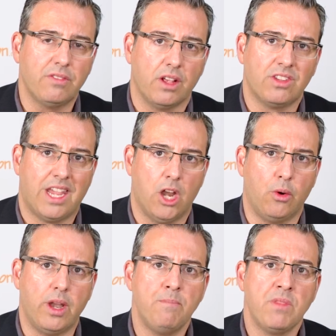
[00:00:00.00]
of us
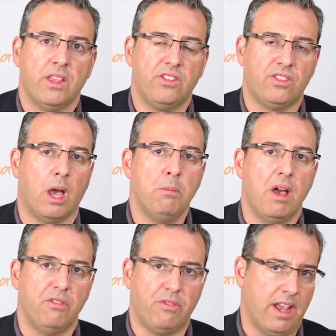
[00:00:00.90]
carry some
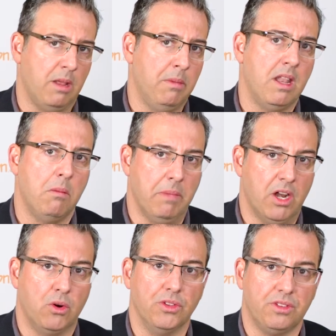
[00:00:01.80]
vitamin
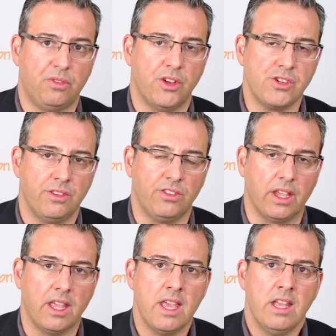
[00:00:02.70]
mineral
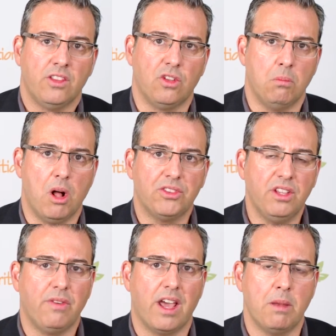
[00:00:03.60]
deficiency. So
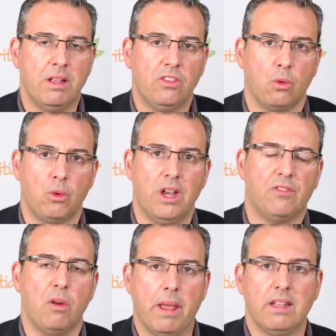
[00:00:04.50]
multivitamins were
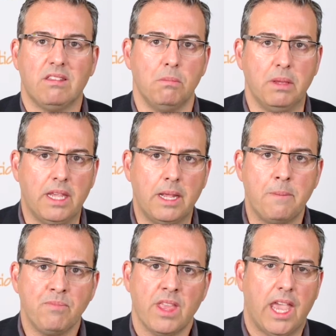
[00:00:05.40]
never meant to be
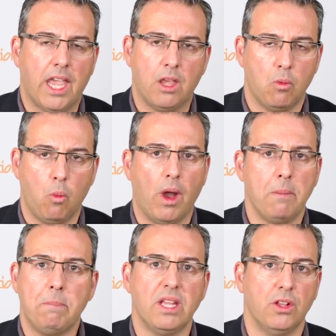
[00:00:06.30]
a
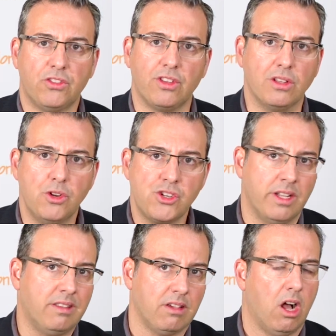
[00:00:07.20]
one pill
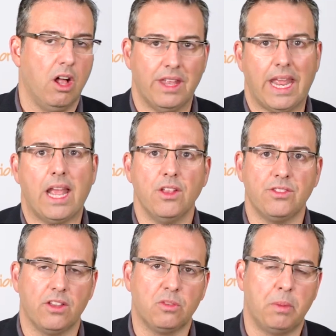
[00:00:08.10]
solution to all that
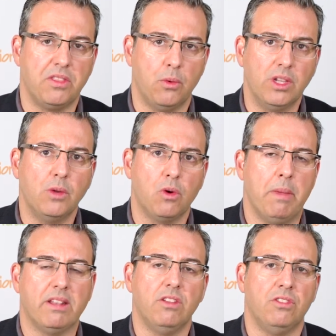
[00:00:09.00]
ails us, but they really were
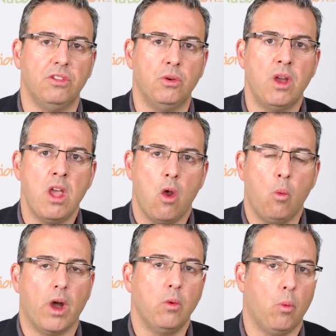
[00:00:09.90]
meant to do
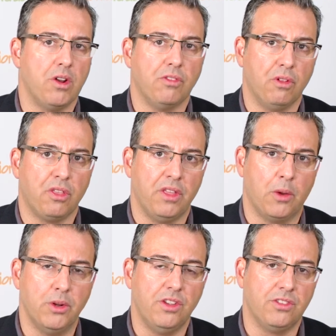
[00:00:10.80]
one wonderful
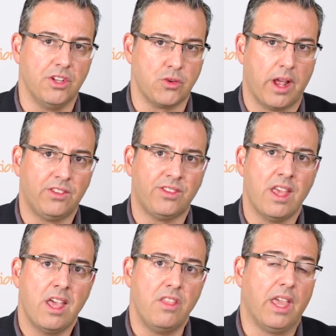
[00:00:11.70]
thing, which is address
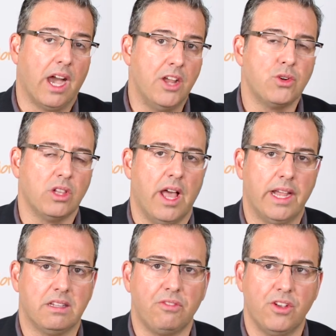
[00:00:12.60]
the
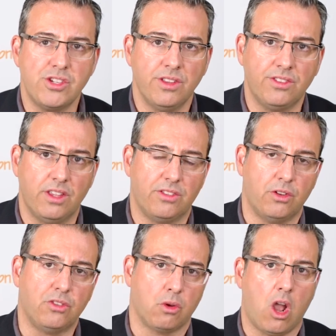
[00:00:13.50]
underlying deficiencies that
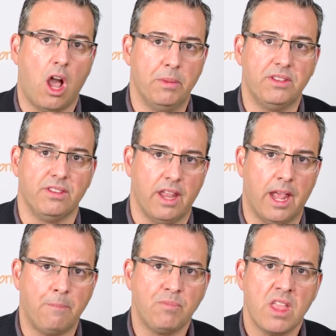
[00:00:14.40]
are so common
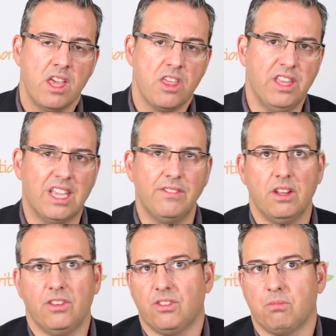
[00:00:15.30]
today. Think of it
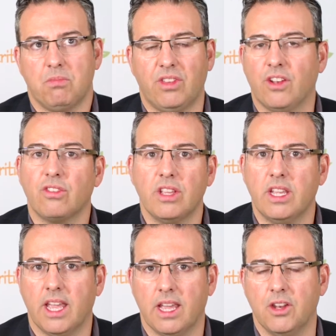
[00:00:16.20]
as essentially
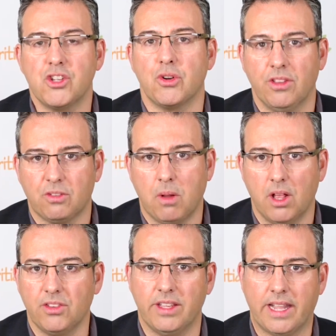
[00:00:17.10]
an insurance
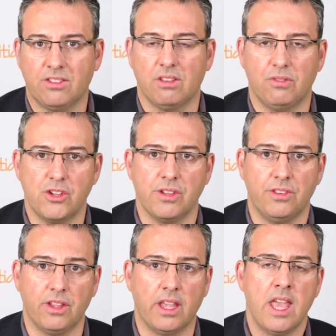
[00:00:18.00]
policy against
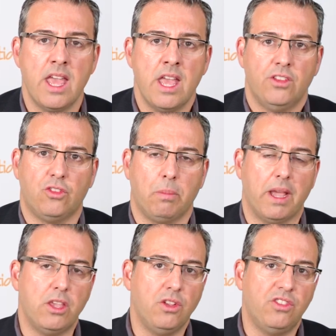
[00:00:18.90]
deficiency. So
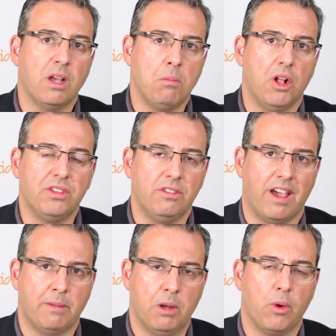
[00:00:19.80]
by using a
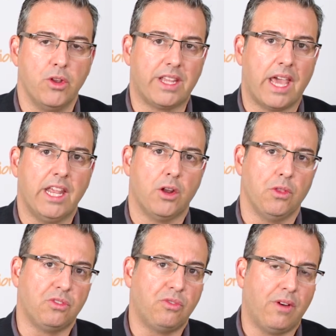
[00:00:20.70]
multivitamin, what you're getting are
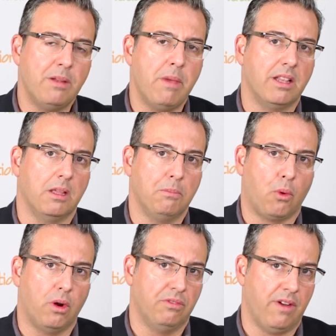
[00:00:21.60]
those fundamentally
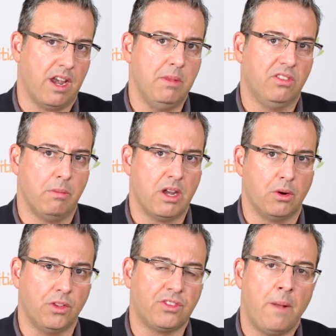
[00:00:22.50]
important vitamins and
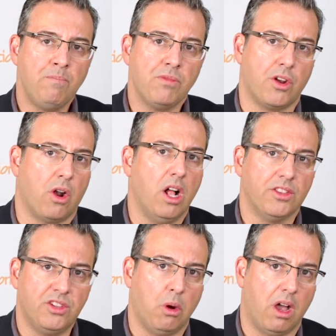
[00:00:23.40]
minerals that are all
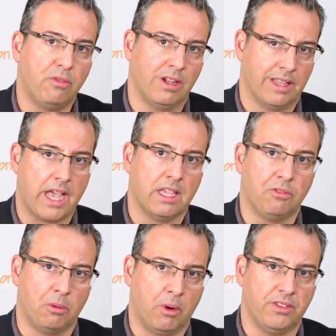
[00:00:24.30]
too often lacking
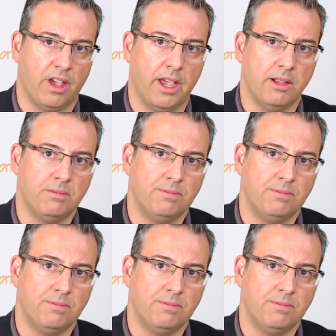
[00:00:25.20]
from our diet.